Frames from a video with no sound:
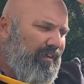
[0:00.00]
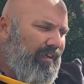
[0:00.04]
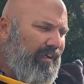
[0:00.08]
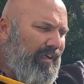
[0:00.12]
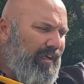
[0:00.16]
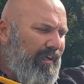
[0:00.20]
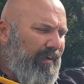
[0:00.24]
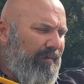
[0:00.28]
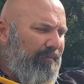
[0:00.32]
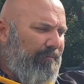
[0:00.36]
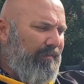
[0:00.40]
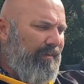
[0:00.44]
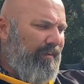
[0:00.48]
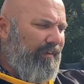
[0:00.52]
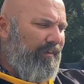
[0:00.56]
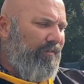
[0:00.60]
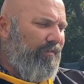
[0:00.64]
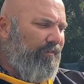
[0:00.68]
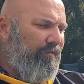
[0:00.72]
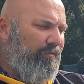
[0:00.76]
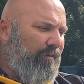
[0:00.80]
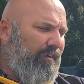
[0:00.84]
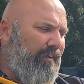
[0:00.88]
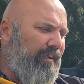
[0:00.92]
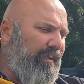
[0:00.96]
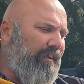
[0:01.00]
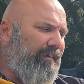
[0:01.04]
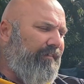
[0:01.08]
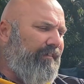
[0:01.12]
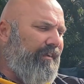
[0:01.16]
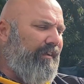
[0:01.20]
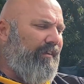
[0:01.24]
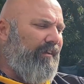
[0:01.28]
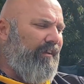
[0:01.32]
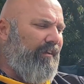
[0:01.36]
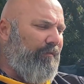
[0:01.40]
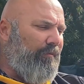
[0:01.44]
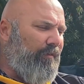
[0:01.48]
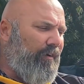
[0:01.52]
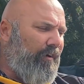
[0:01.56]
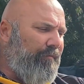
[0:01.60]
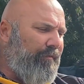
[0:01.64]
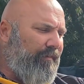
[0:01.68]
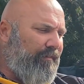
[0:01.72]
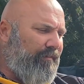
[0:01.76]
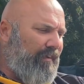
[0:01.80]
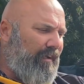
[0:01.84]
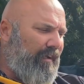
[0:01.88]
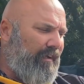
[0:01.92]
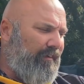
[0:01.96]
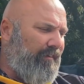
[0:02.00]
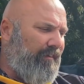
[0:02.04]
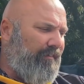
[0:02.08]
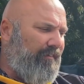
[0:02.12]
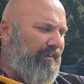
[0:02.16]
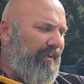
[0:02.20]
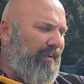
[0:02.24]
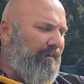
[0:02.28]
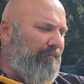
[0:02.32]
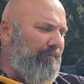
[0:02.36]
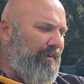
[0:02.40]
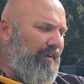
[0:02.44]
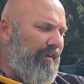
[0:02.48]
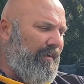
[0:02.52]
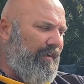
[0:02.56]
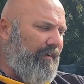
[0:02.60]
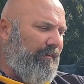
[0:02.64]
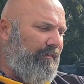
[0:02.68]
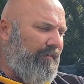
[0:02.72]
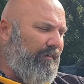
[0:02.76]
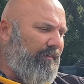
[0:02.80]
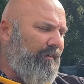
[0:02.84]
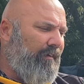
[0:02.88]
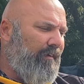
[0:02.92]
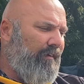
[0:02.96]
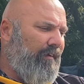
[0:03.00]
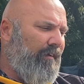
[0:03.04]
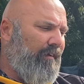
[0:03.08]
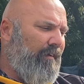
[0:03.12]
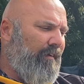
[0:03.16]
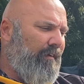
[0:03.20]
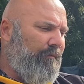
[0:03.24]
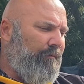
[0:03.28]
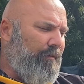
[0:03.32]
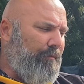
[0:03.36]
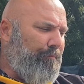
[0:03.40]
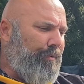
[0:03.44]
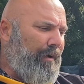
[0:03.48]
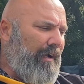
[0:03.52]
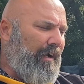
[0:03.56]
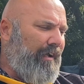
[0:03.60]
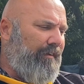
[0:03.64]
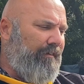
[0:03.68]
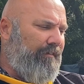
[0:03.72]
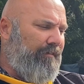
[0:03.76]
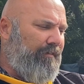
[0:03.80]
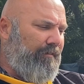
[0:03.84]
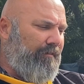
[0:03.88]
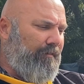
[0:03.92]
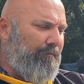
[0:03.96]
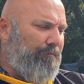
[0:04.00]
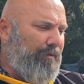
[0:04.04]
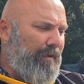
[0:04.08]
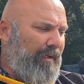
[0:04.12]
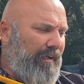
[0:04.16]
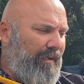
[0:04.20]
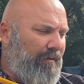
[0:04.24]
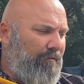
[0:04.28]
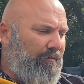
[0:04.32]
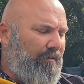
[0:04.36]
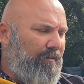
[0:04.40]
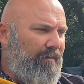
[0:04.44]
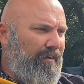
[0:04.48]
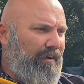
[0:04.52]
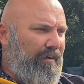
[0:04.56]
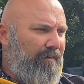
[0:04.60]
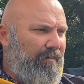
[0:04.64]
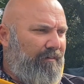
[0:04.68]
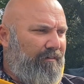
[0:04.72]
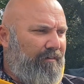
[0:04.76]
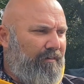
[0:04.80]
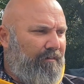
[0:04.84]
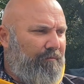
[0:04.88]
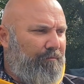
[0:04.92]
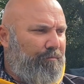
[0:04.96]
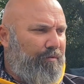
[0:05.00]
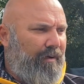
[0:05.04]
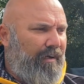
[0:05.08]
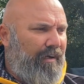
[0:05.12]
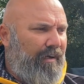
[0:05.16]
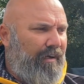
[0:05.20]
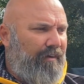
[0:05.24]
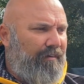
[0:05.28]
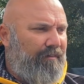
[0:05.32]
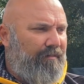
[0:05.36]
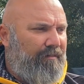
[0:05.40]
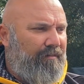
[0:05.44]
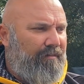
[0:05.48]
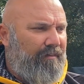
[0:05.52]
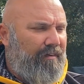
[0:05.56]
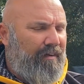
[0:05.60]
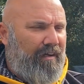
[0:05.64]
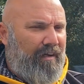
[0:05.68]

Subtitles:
and this was for the executive officer and the team leader for Partnerships and Planning World Heritage Branch.